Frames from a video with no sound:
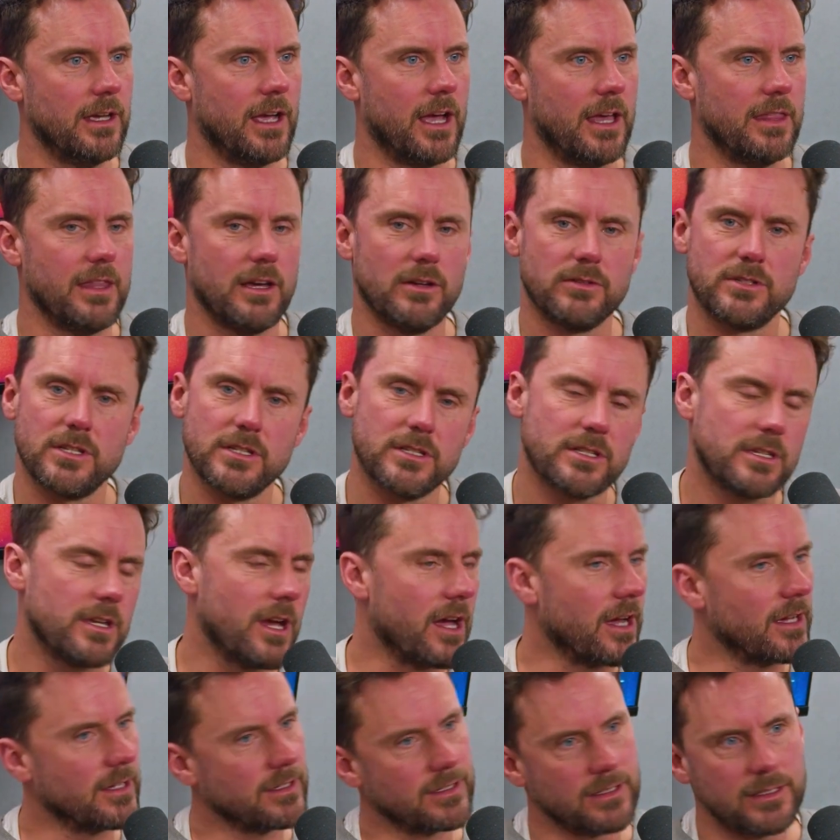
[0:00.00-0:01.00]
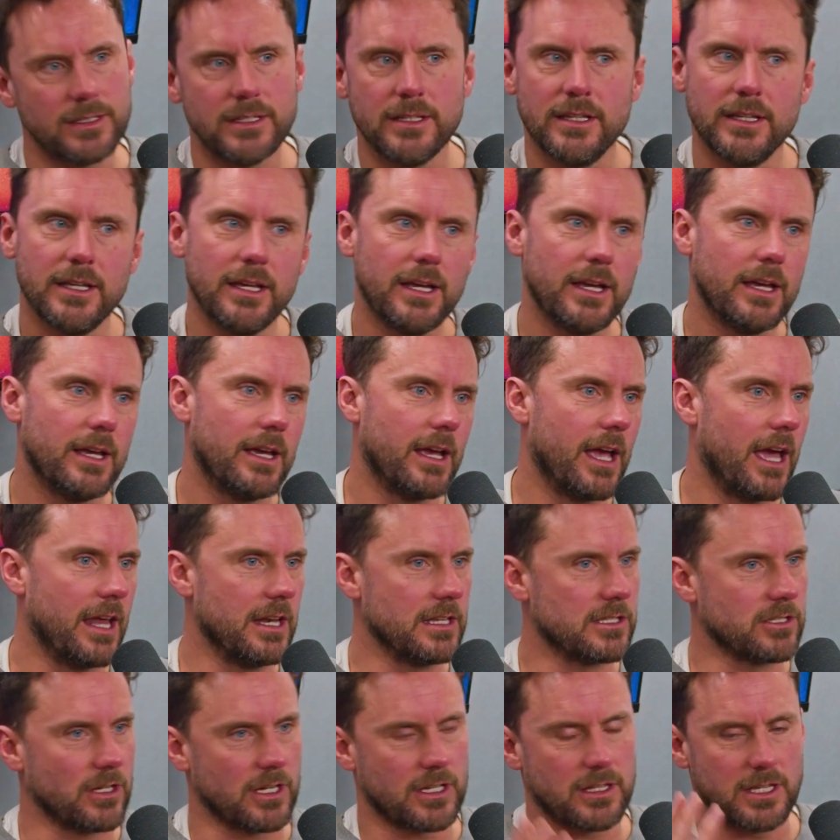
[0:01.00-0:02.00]
And they'll just go, yeah. And
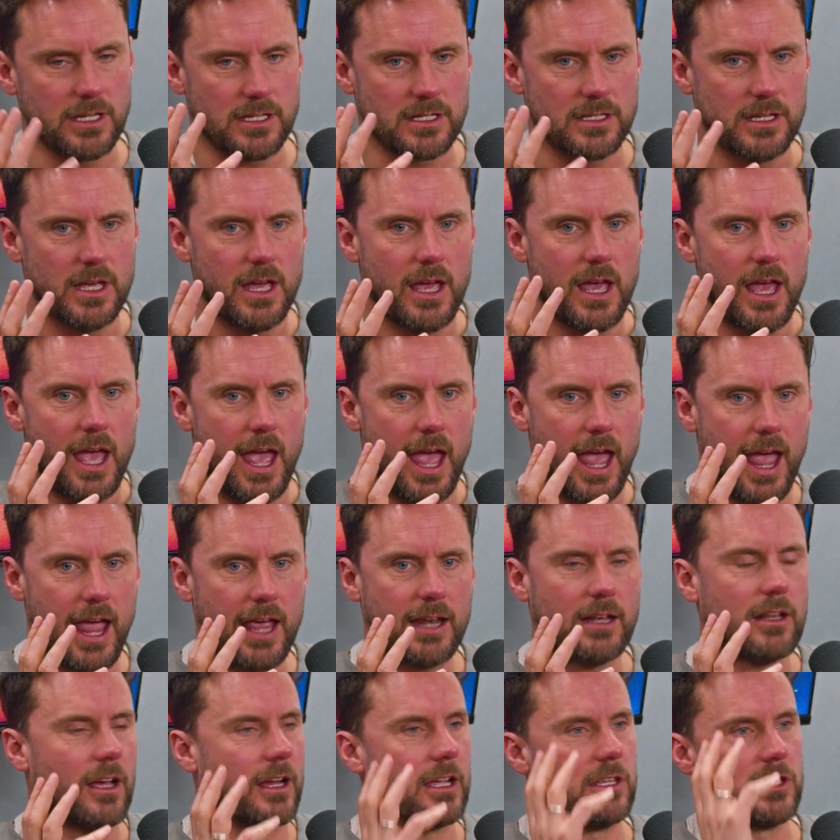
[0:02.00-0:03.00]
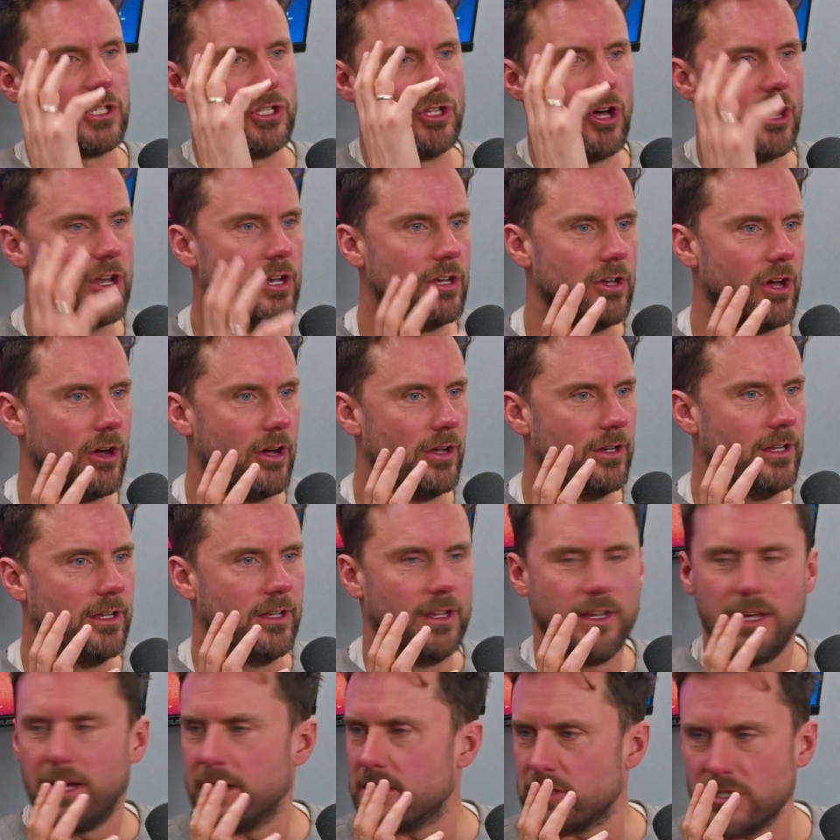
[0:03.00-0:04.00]
it's like this head, like it's not a nod.
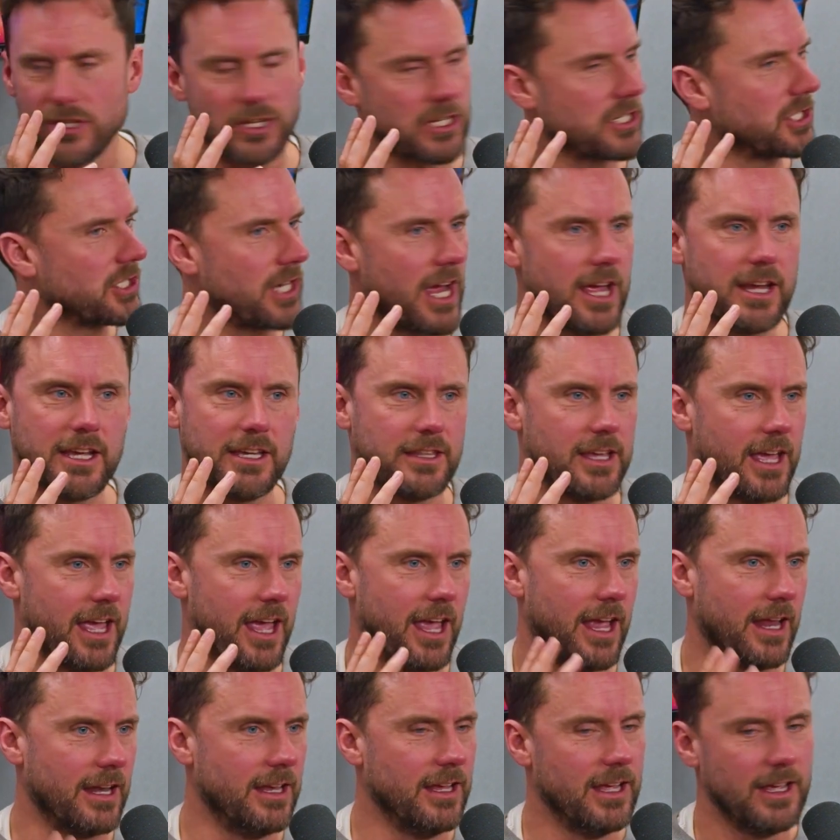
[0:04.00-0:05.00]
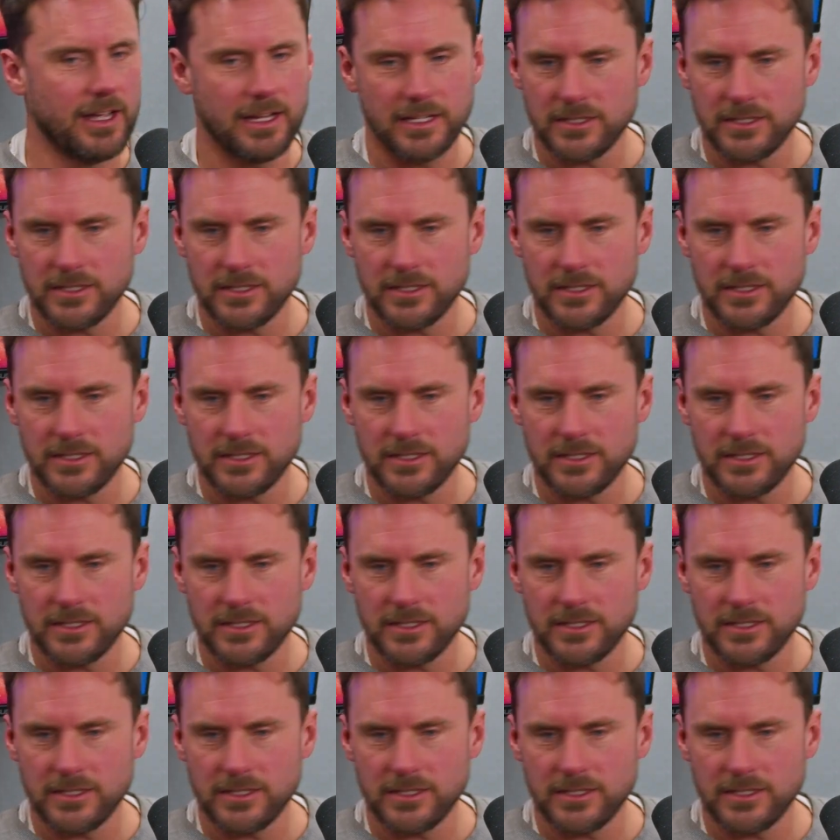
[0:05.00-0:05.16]
It's not a shake of the head.